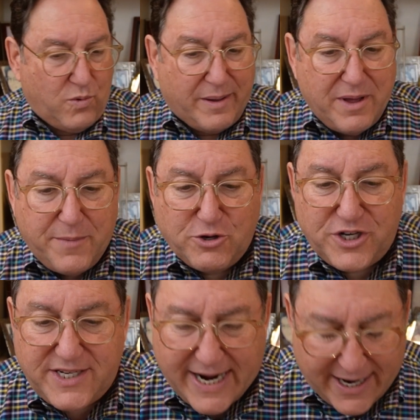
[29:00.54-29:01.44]
Rabbi
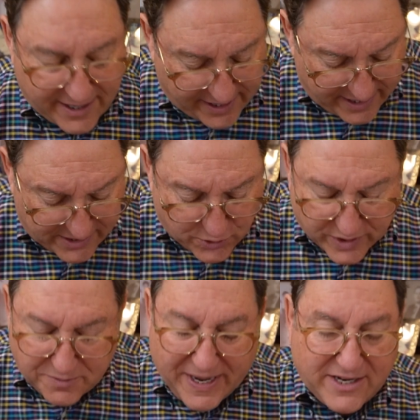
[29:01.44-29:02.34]
Moshe Targan is a
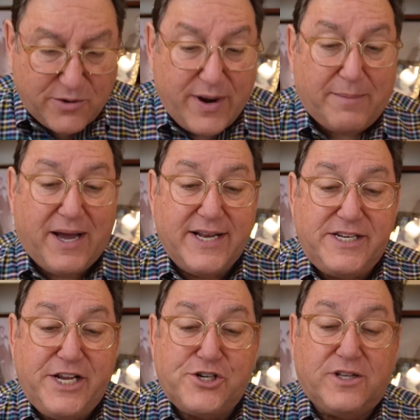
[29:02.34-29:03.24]
respected rabbi and
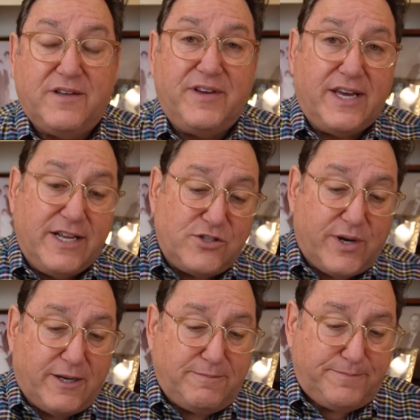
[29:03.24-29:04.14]
teacher living in
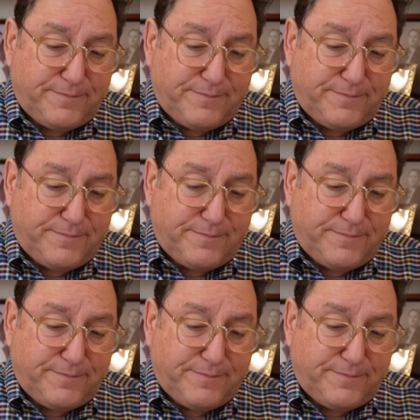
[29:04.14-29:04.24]
Israel.